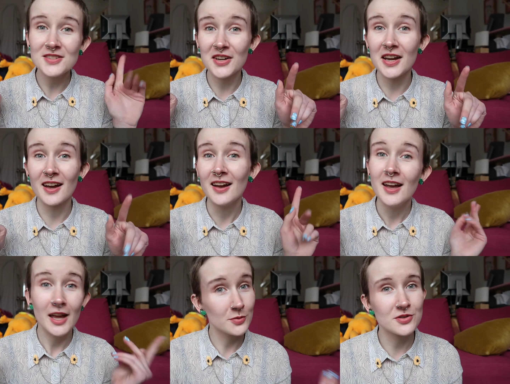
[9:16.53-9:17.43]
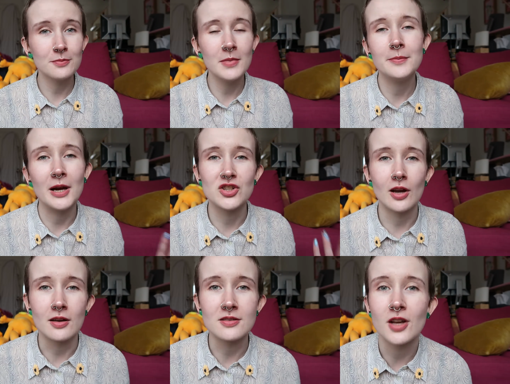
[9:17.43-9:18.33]
so yeah, it was made by
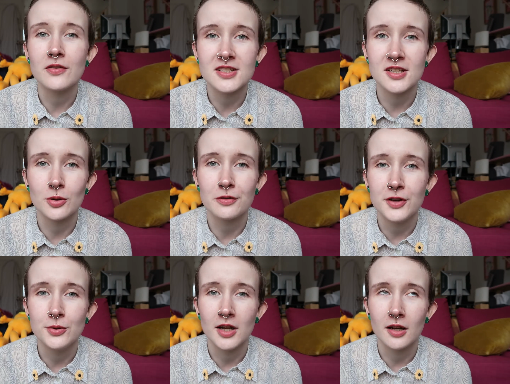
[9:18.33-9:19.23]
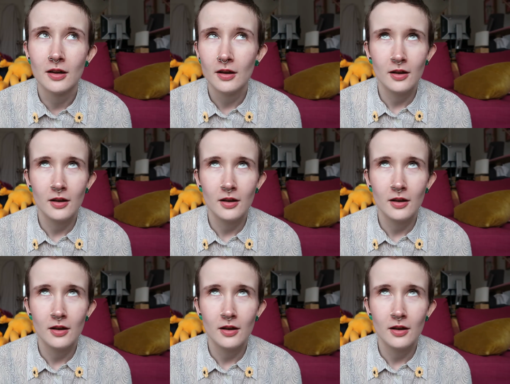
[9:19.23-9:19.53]
giants, obviously, that were feuding.